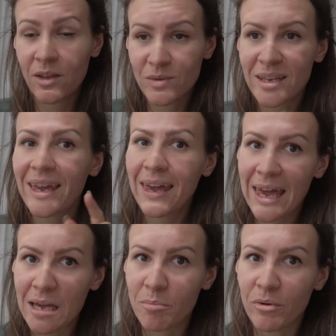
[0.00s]
using a
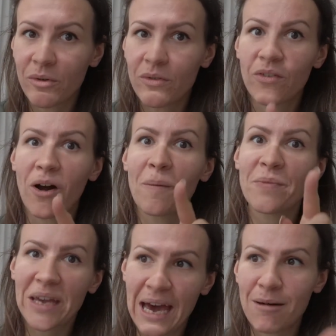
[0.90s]
cable
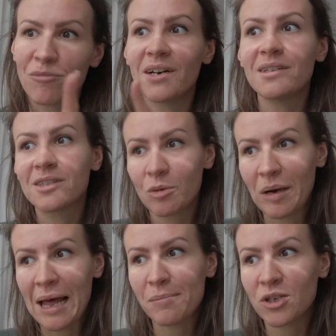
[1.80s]
from the camera to
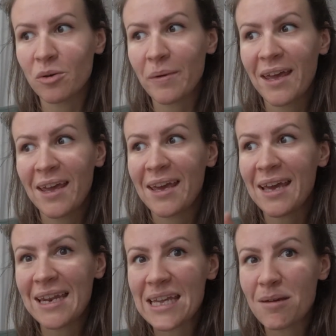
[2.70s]
my laptop
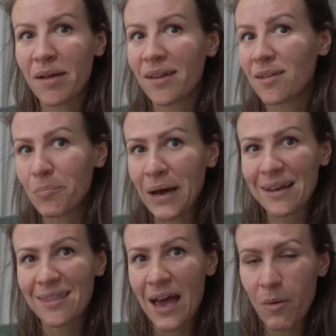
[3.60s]
and email it
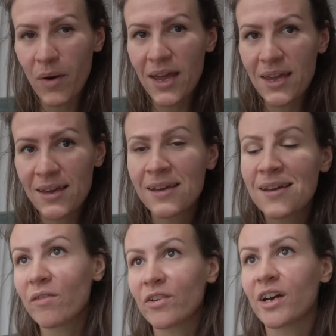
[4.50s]
back that way.
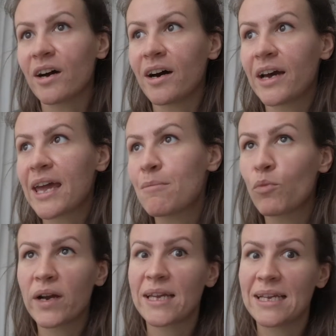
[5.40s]
However, I
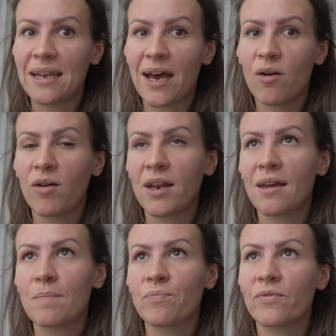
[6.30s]
am working now
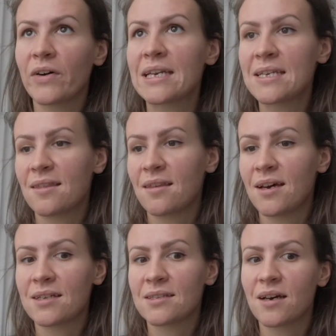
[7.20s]
and I'm finding
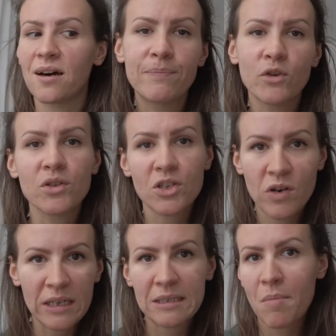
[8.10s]
that I'm not
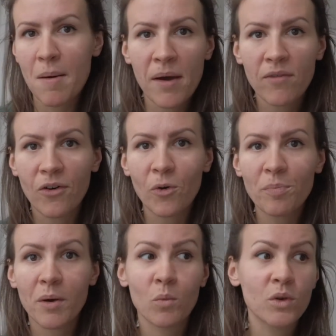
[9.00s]
distracted by my
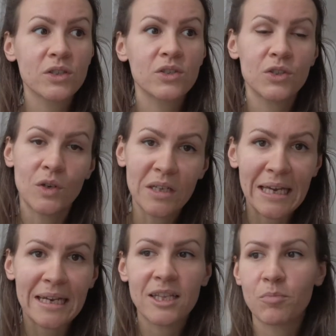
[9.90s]
phone by wanting to
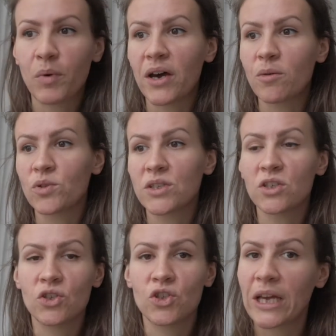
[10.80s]
look at it, by
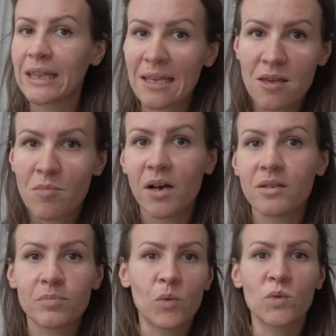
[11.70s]
wanting to check the
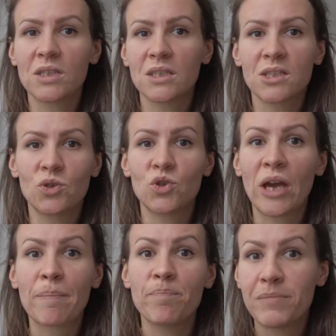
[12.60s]
emails, by wanting to
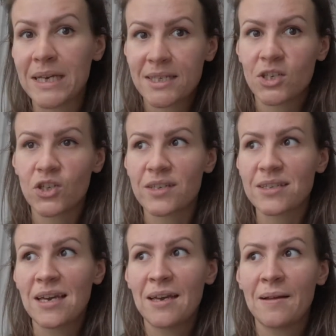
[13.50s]
check messages.